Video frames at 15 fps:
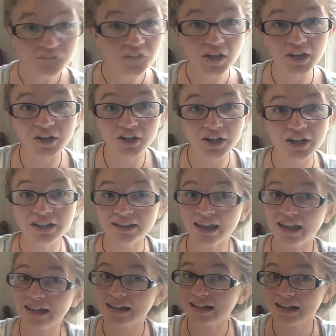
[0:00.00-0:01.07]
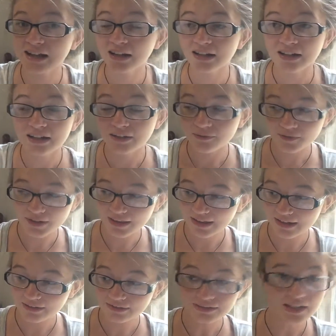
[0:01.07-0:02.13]
very, like,
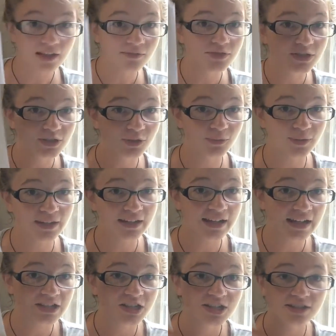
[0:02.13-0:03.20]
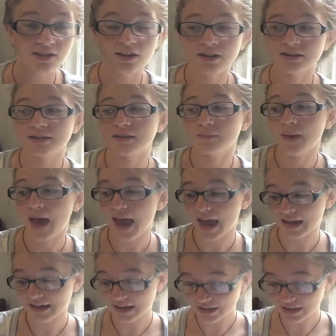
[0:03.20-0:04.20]
really loves to read, and she's awesome. And